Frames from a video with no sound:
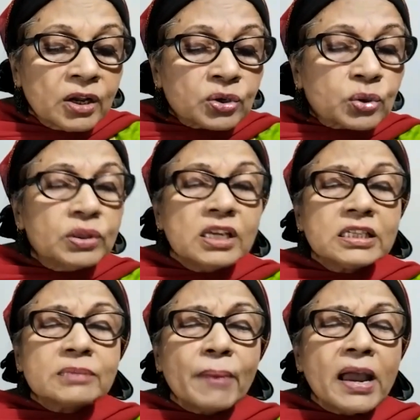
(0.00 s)
So
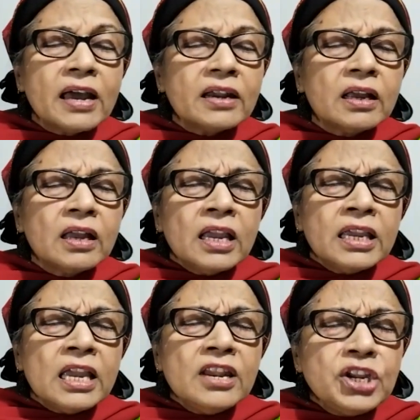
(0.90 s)
this man,
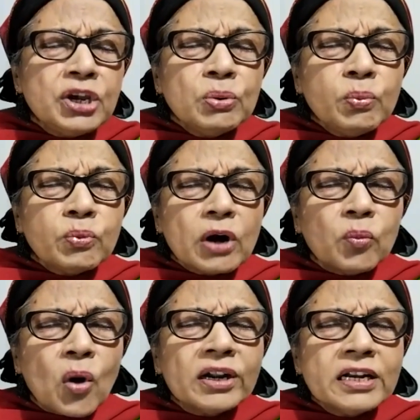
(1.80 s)
he knew
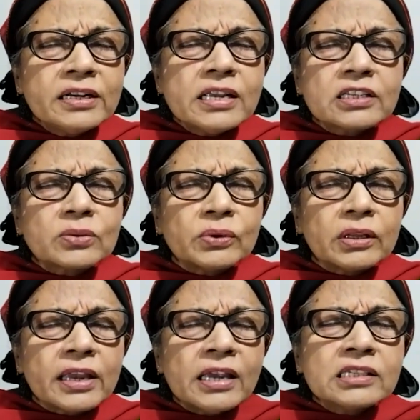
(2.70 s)
what it is,
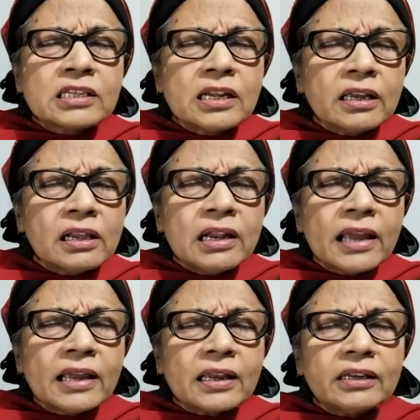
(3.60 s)
his
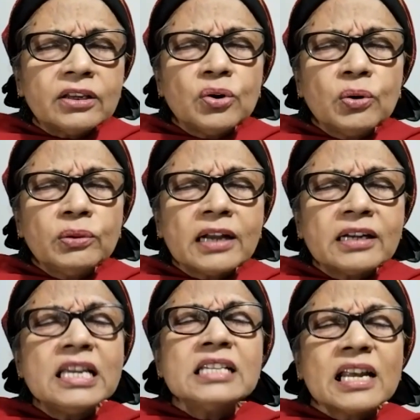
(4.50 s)
that
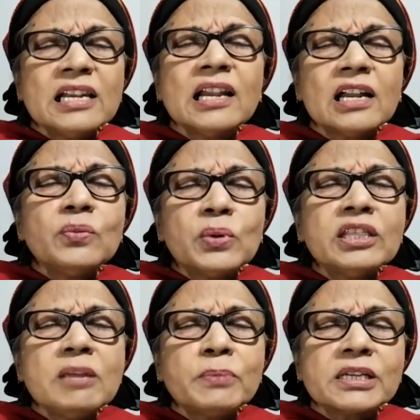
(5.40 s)
he's an
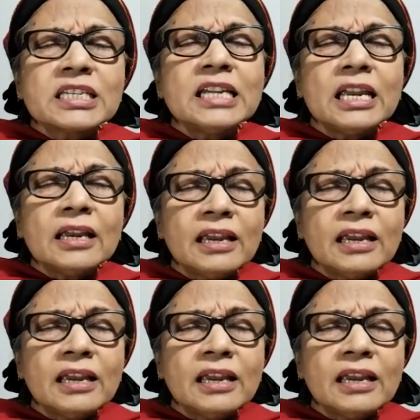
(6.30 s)
unworthy person.